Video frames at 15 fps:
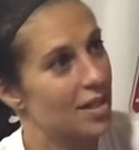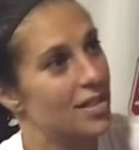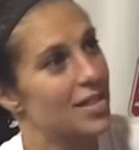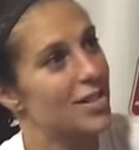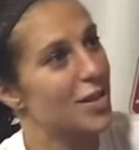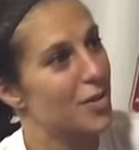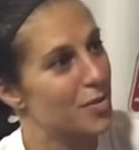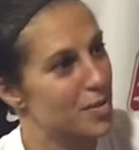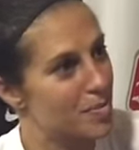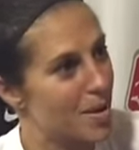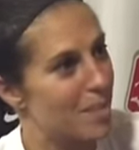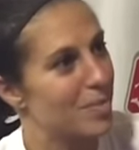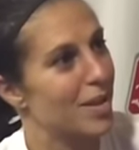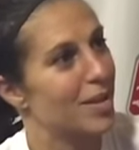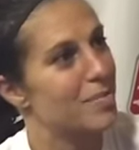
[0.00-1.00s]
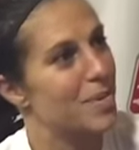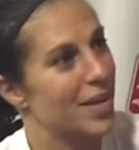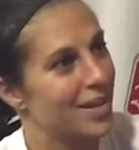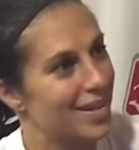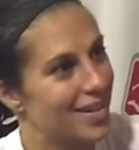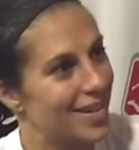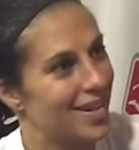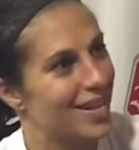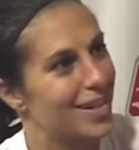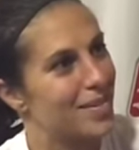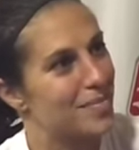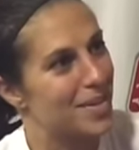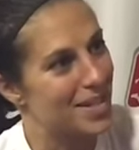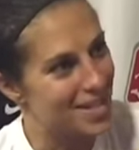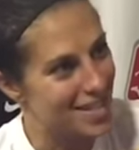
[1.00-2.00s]
I didn't know it was public, but
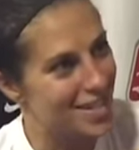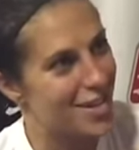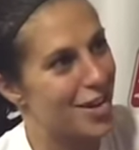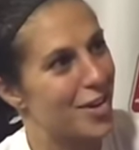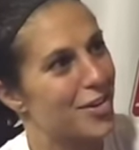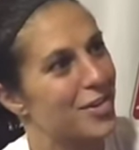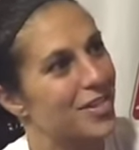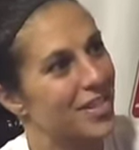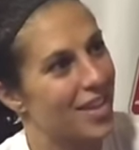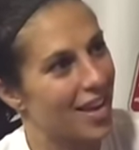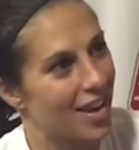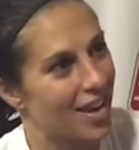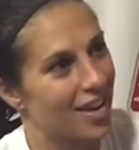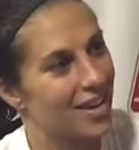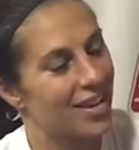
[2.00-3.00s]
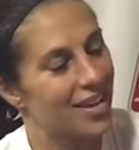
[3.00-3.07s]
I did know, yeah.